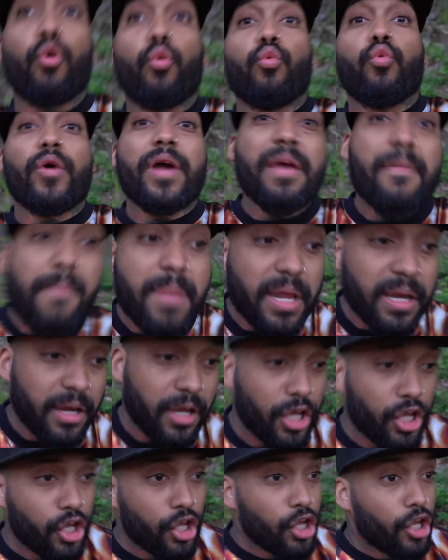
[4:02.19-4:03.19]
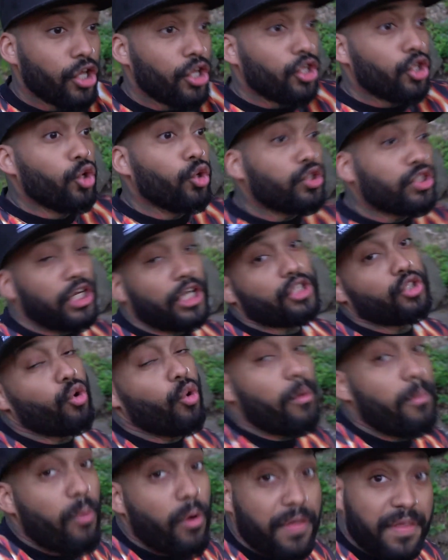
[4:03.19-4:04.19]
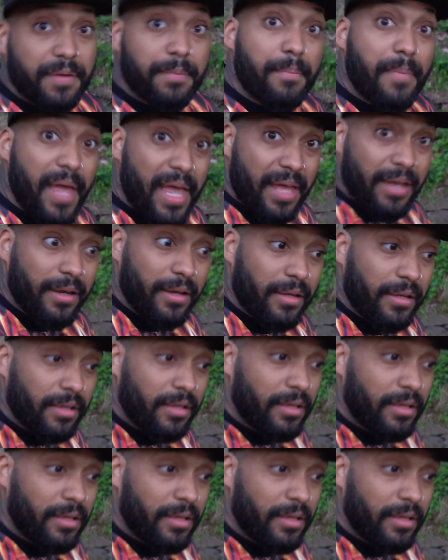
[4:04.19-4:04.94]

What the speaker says: women usually doing more than men.